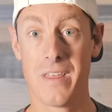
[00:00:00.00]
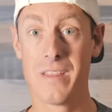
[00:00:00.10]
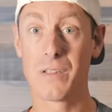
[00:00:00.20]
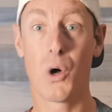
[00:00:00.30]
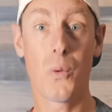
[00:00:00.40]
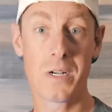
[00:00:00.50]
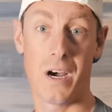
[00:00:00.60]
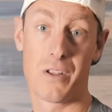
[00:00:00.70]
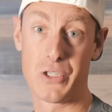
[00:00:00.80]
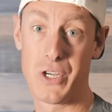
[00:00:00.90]
than the lower
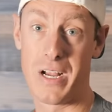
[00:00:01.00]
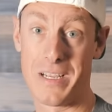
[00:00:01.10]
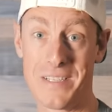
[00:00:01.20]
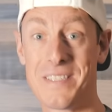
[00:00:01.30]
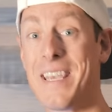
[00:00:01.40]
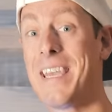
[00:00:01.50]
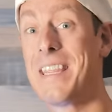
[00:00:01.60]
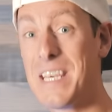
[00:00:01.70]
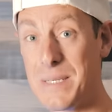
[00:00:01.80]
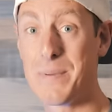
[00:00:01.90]
dollar shotguns
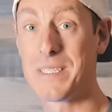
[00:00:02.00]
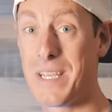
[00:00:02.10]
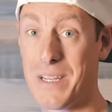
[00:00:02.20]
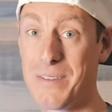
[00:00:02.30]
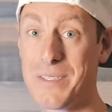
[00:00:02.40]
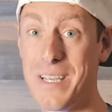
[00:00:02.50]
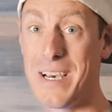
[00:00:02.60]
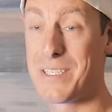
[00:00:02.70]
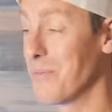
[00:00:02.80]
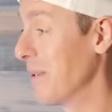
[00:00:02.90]
in this particular
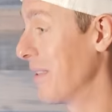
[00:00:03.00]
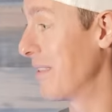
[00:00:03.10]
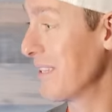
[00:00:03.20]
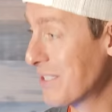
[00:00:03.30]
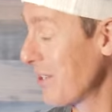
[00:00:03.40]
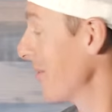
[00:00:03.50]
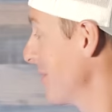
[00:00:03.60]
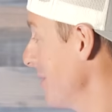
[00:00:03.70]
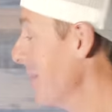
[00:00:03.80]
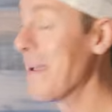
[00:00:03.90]
test with this
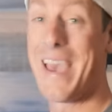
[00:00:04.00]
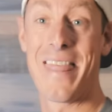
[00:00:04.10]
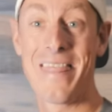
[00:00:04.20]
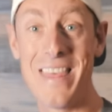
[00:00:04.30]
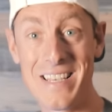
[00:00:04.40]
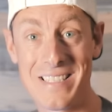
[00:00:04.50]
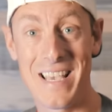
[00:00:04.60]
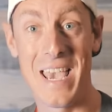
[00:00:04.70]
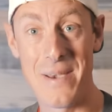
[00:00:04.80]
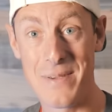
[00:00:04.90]
choke tube and
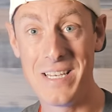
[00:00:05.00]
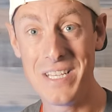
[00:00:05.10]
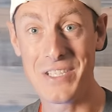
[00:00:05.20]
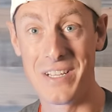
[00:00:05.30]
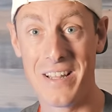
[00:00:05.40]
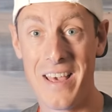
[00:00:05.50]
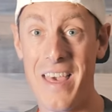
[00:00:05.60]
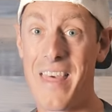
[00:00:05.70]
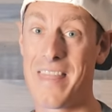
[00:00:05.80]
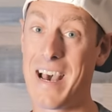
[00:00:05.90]
this ammunition.
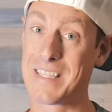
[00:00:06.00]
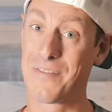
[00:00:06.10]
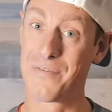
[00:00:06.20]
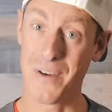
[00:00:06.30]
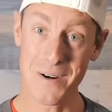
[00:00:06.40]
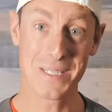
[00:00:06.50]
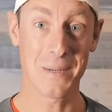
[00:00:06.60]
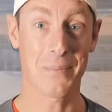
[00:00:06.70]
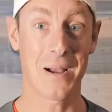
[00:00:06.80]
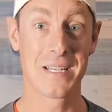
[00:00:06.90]
That's very
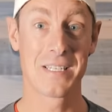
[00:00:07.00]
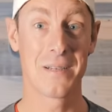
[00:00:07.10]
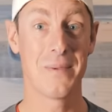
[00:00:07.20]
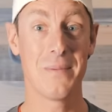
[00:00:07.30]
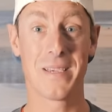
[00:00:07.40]
surprising to me